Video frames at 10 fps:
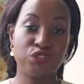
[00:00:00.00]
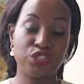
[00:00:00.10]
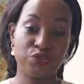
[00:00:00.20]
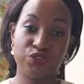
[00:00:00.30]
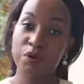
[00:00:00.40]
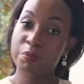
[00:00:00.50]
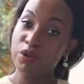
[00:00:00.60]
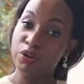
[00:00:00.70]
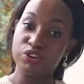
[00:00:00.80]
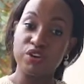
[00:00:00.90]
develop
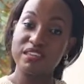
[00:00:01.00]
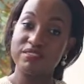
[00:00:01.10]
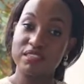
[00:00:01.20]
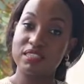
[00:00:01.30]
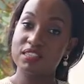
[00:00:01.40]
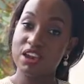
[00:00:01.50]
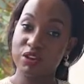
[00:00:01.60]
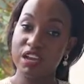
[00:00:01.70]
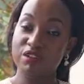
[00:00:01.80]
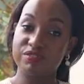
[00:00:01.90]
or grow in this
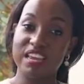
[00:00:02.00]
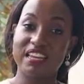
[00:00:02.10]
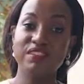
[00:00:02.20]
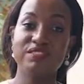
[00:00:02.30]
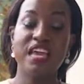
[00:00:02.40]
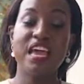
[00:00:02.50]
area of their lives.